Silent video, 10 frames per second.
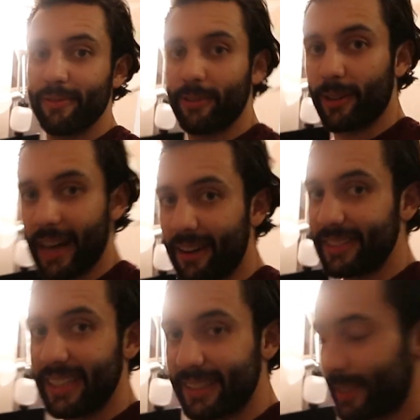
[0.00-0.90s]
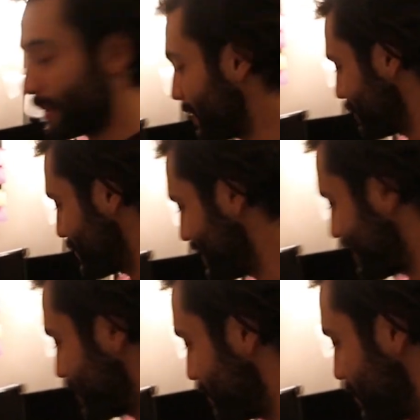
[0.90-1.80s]
For outdated technology,
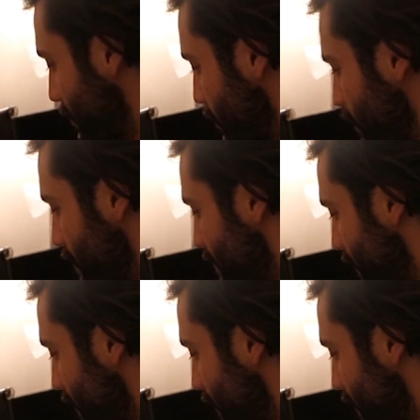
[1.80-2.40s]
that's up to you,